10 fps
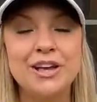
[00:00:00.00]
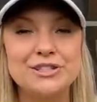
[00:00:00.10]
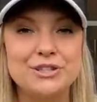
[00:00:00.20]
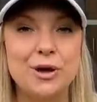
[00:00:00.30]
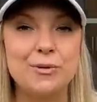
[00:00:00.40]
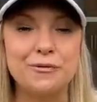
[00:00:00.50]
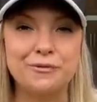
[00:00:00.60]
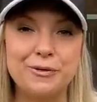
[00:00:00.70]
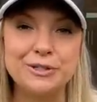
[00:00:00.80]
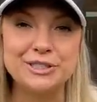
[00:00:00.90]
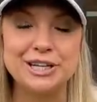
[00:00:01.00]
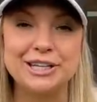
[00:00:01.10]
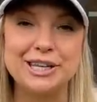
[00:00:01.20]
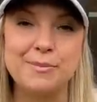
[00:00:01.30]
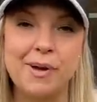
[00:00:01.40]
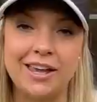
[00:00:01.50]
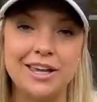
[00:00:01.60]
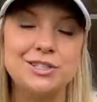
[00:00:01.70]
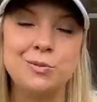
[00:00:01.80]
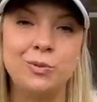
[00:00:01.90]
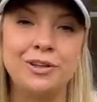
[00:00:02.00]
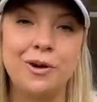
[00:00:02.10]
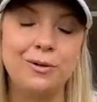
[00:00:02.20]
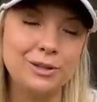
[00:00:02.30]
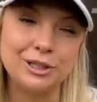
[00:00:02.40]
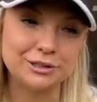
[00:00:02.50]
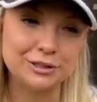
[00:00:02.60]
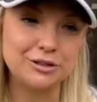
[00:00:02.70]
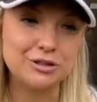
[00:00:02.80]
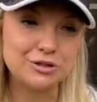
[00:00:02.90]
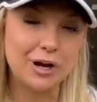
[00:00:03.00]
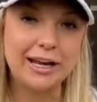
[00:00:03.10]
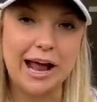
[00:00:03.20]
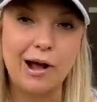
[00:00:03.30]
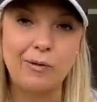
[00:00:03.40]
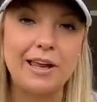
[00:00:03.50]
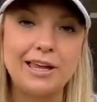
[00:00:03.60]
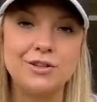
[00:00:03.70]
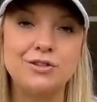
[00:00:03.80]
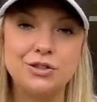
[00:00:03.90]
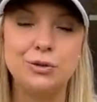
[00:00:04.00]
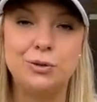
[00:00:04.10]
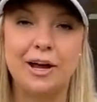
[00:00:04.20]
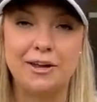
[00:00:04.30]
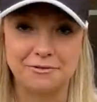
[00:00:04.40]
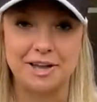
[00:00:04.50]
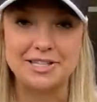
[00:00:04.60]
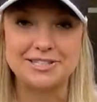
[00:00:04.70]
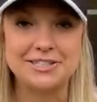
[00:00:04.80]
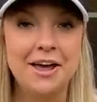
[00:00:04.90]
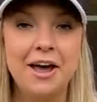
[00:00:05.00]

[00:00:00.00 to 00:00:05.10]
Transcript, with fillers: So unfortunately my kitchen window looks straight out into a fence.